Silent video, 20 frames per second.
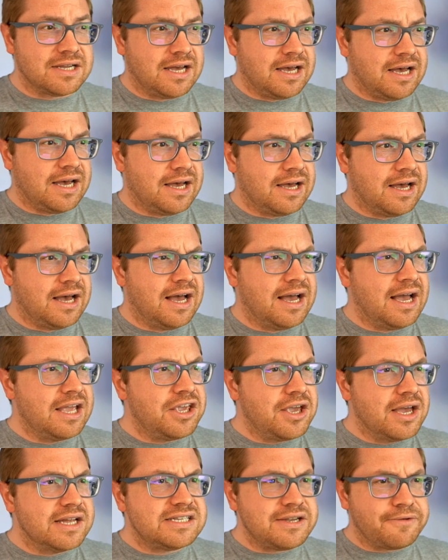a
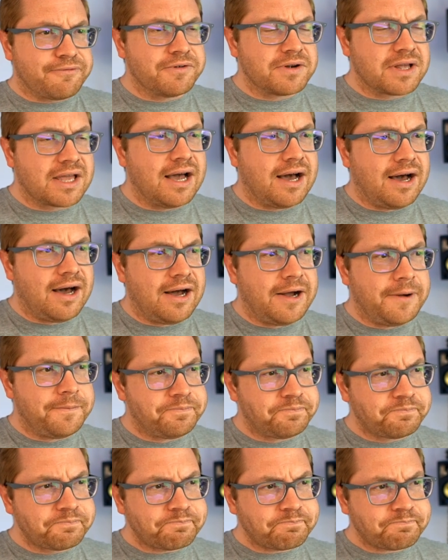different car.
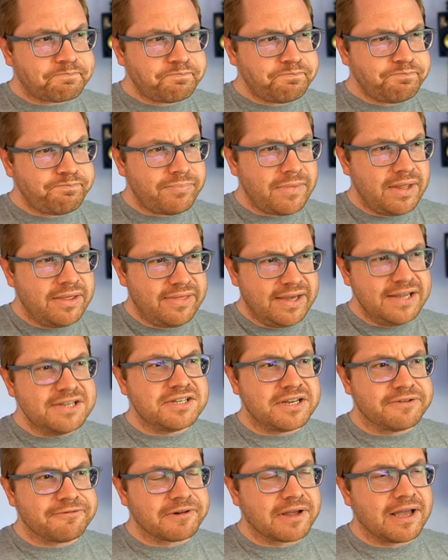I think
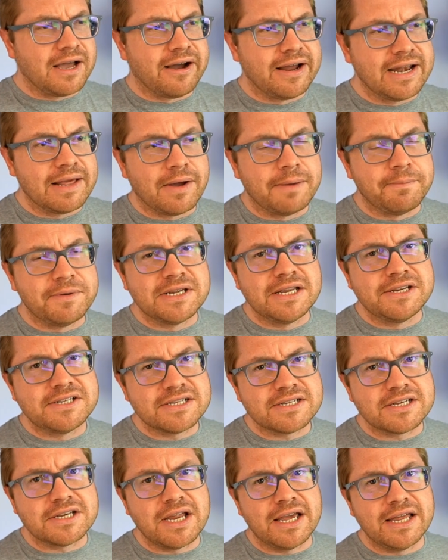it's a different car anyway, but at
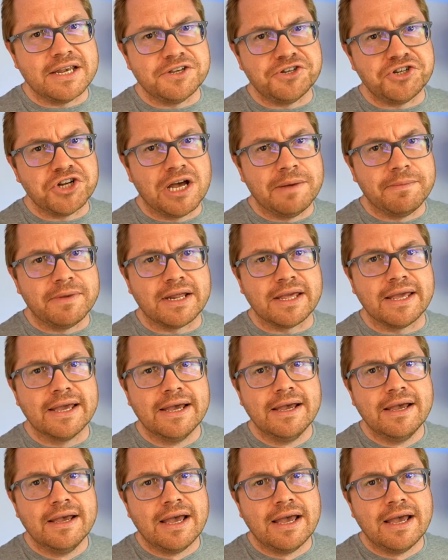least it's in Germany.